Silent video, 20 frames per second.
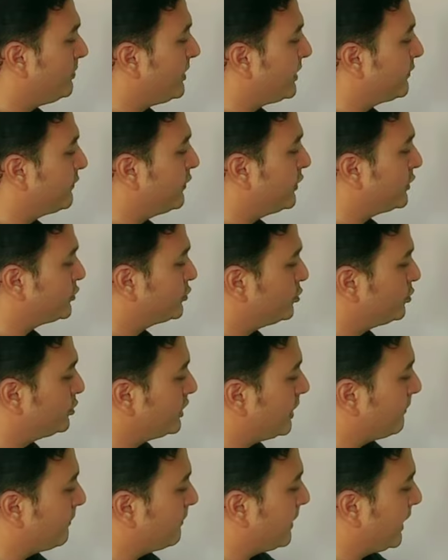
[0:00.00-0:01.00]
be equals to
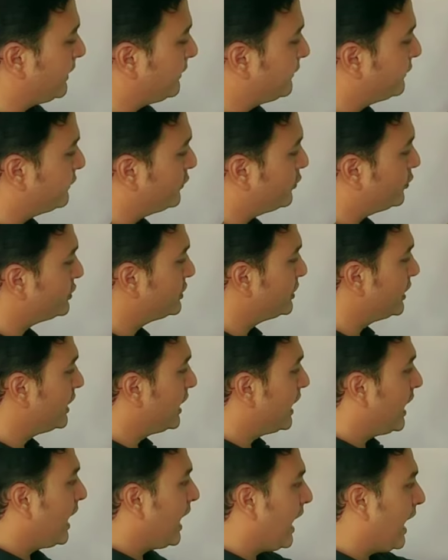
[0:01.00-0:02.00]
the applied force,
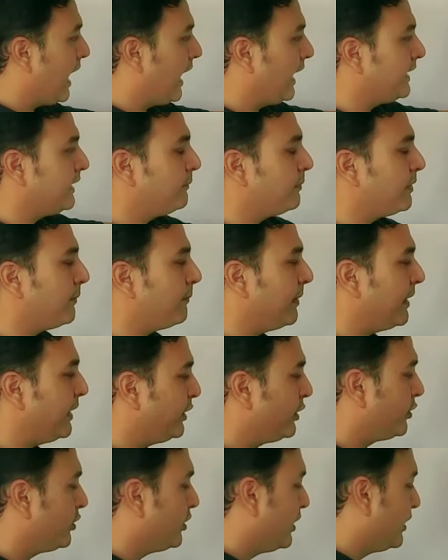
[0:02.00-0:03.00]
and the
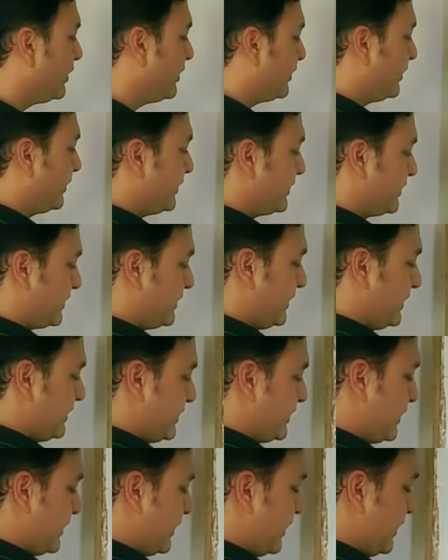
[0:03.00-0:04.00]
perpendicular
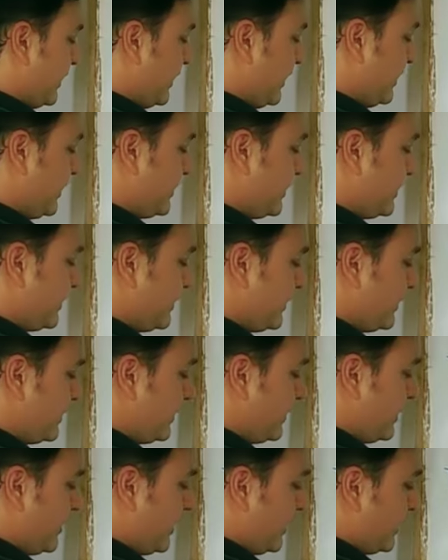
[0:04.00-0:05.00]
distance is
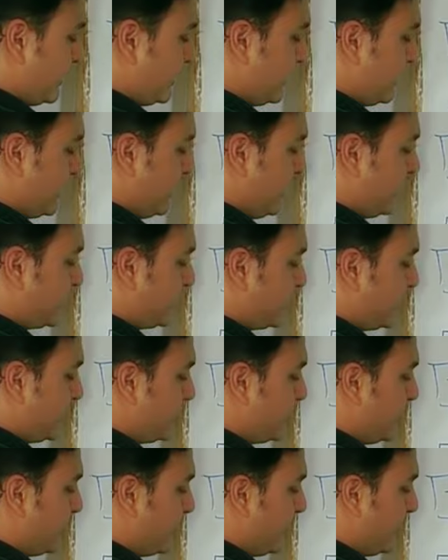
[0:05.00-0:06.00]
the distance
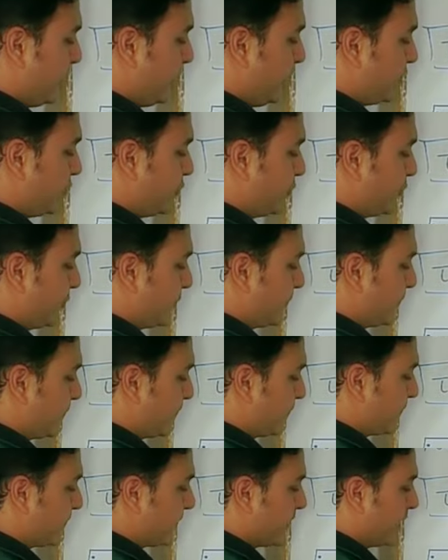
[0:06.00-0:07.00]
between these two.
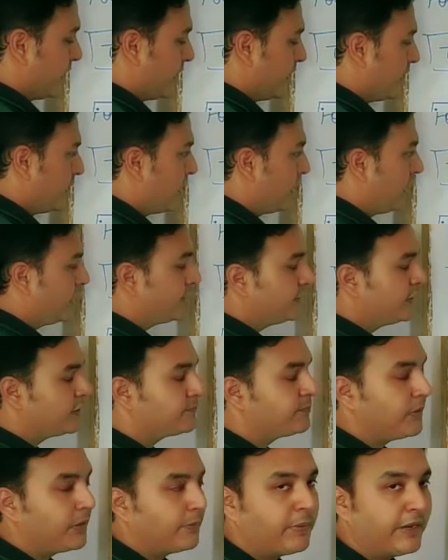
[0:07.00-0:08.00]
This
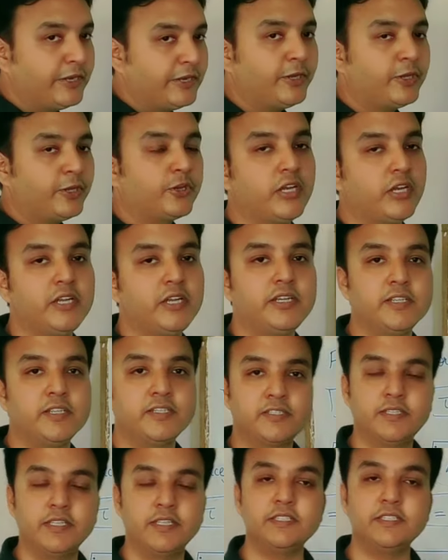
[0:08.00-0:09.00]
perpendicular
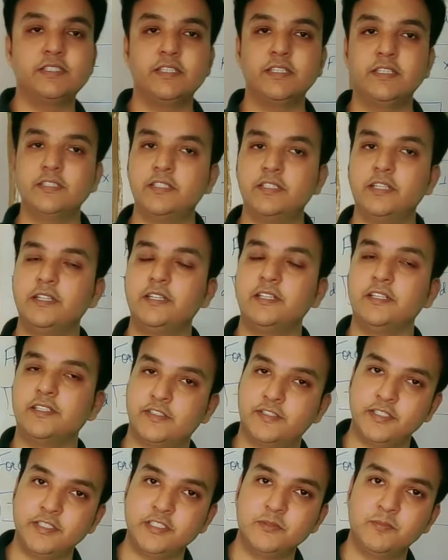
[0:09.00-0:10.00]
distance is the
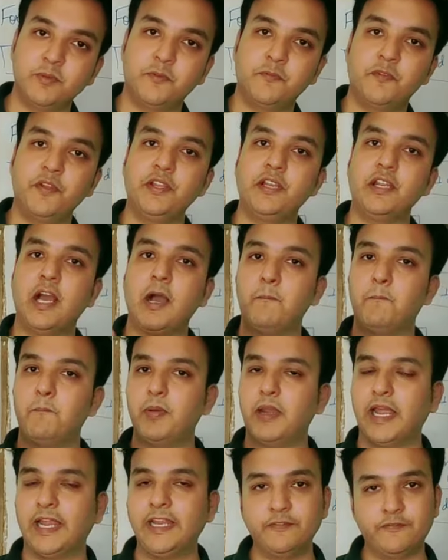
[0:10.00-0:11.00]
distance between
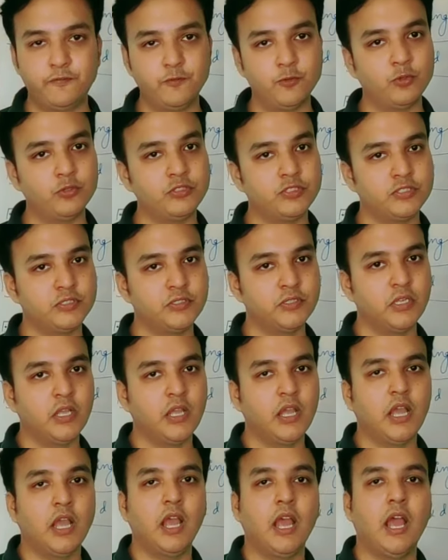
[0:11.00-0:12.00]
applied force
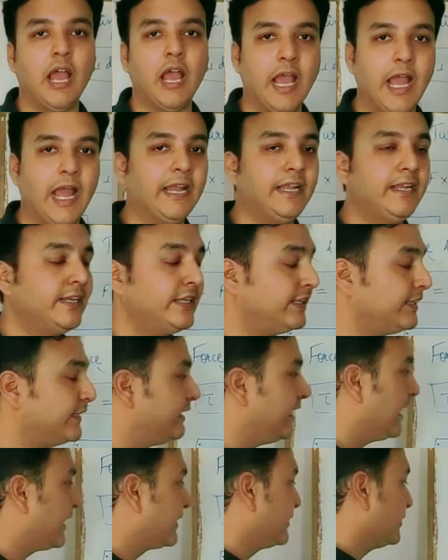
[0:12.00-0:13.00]
and
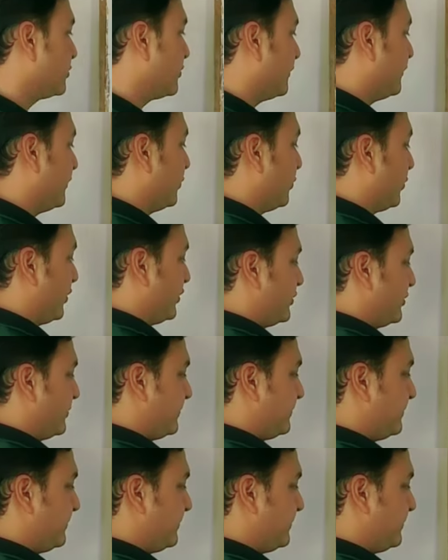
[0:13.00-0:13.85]
the axis of rotation.